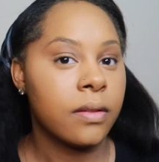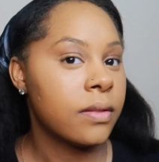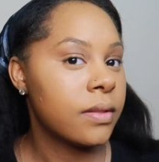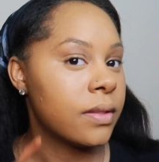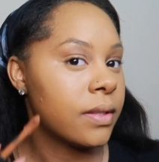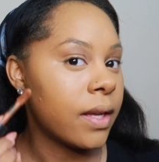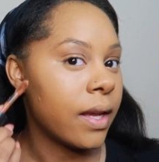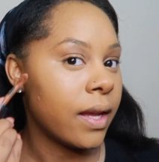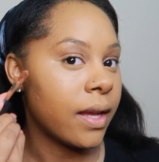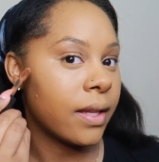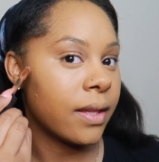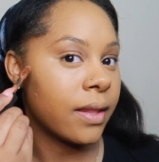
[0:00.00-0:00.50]

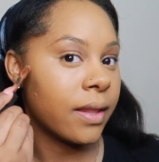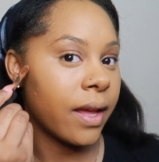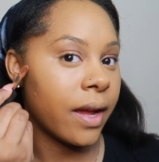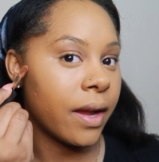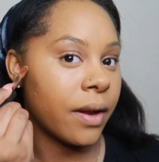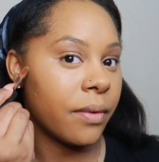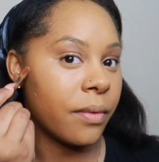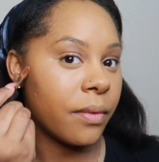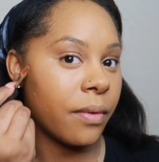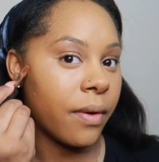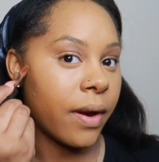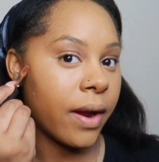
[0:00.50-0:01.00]
Take
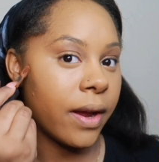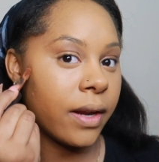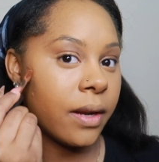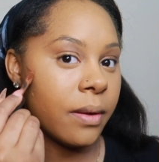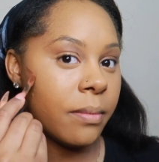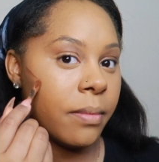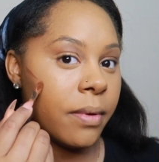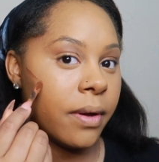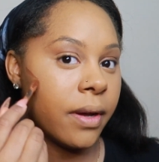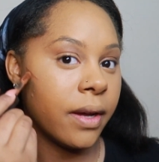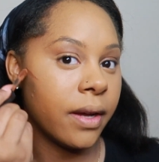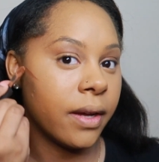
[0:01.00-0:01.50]
that right
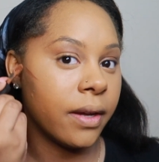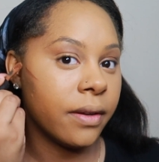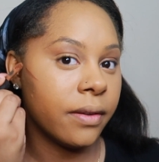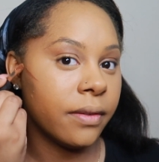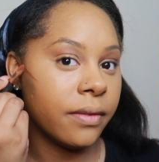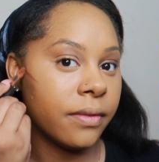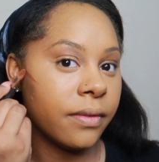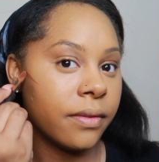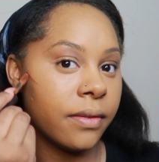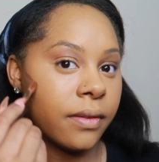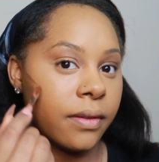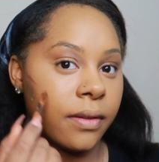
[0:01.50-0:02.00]
above.
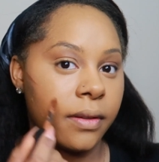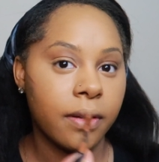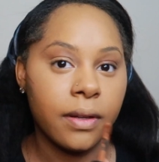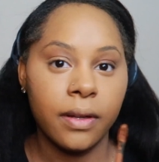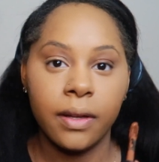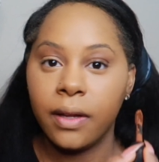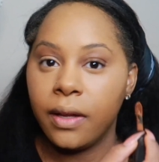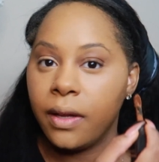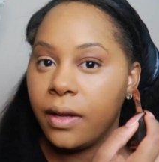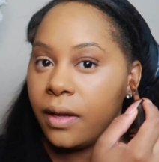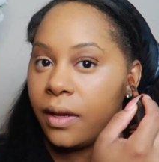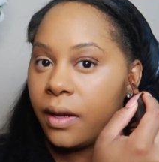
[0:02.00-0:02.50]

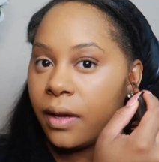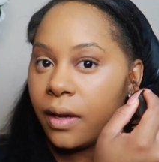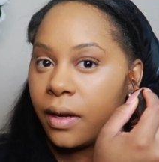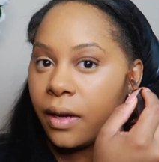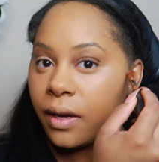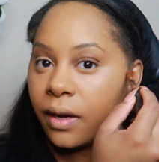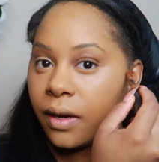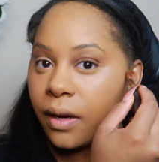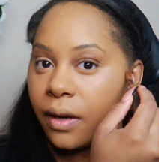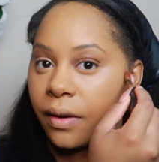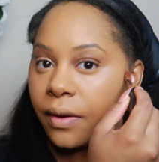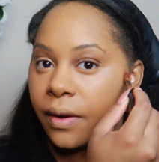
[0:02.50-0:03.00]

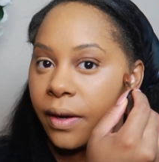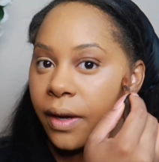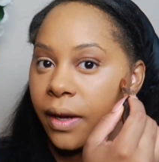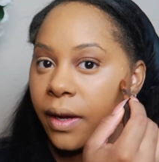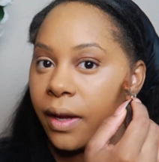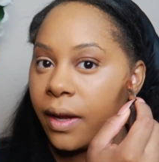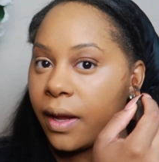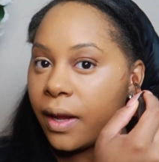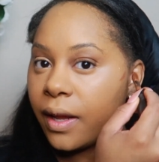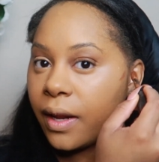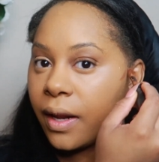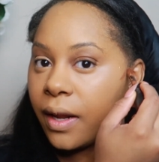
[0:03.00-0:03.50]
All right,
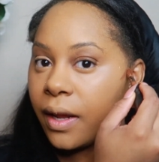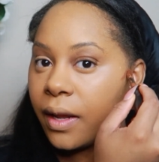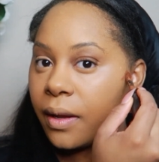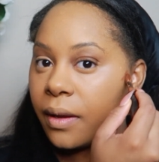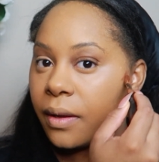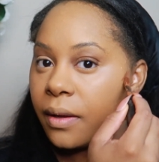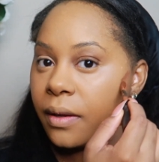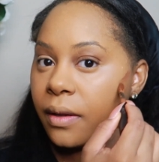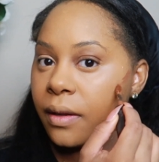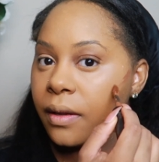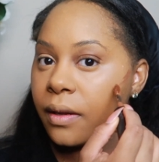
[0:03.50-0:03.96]
and